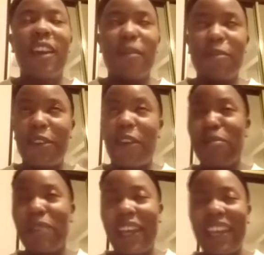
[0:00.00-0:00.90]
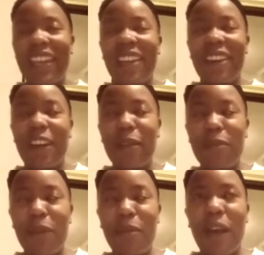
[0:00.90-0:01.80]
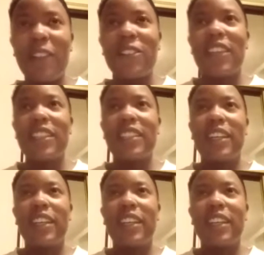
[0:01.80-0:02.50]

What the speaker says: I'm sorry, I'm blanking here. I apologize.